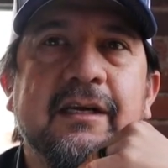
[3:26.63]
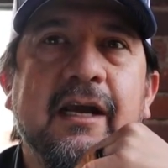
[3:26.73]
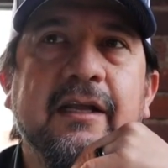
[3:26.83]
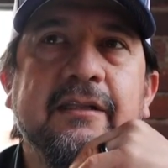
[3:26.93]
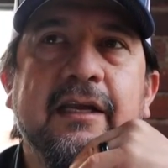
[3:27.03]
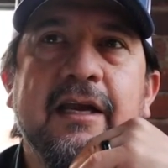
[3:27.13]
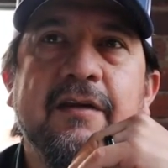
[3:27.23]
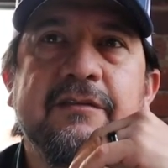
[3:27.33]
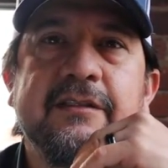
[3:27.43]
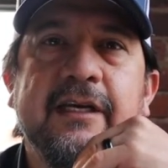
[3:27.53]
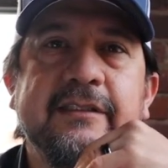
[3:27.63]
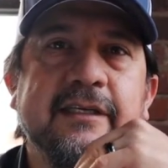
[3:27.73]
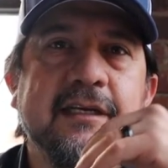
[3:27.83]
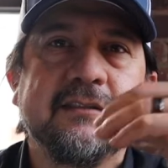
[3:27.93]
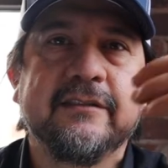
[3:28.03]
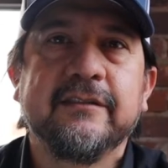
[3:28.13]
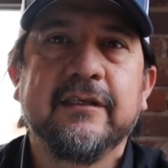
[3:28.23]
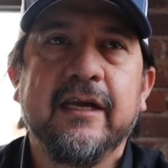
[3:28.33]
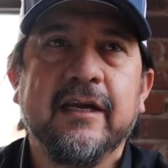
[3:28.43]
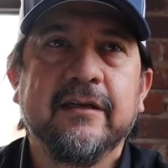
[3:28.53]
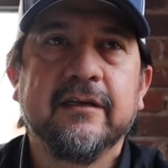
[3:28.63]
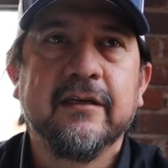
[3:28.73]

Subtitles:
and they have to take tests and